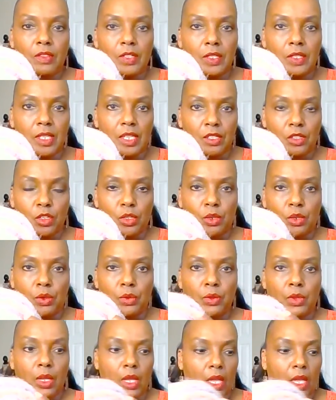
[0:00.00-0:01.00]
the
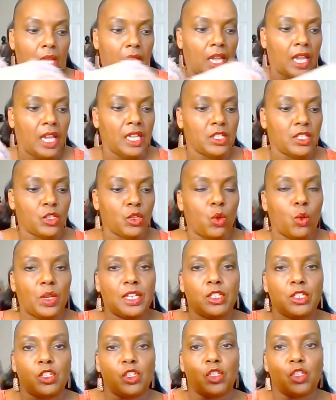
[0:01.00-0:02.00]
center, it's
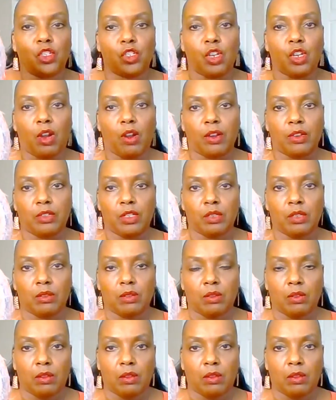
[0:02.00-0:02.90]
going to start